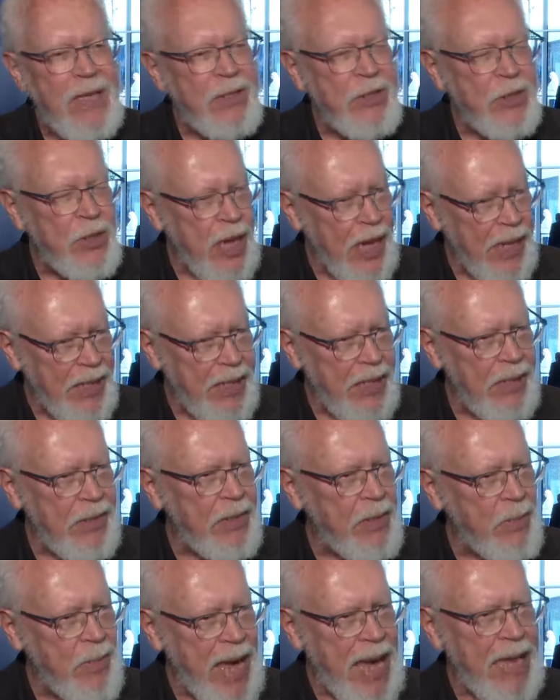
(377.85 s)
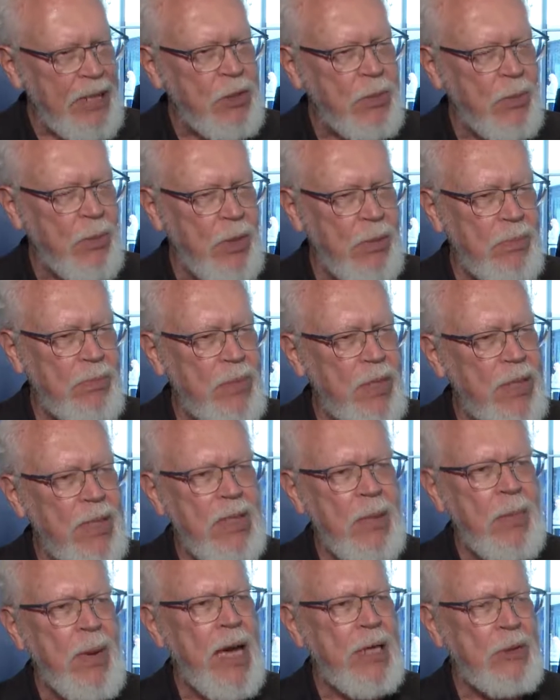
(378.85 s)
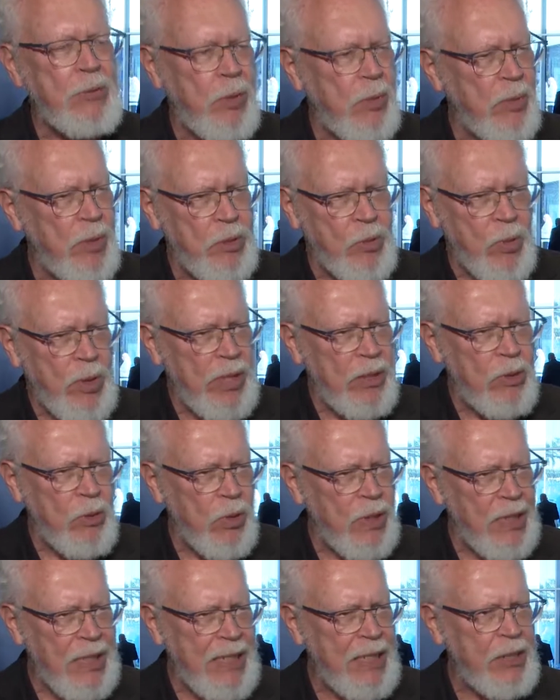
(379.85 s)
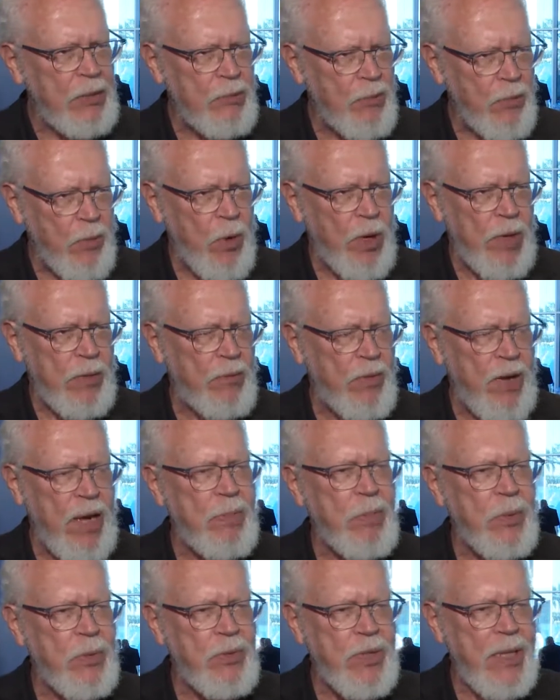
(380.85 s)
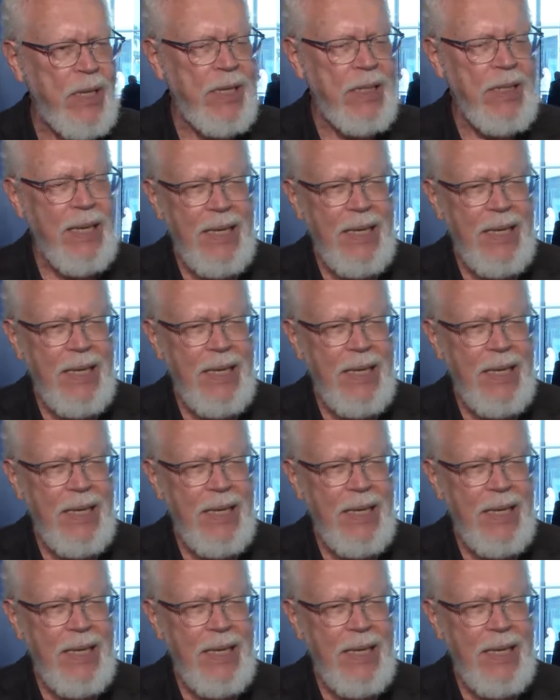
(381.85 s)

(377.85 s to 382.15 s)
It's not the maximum. The maximum is we could do at least 45%,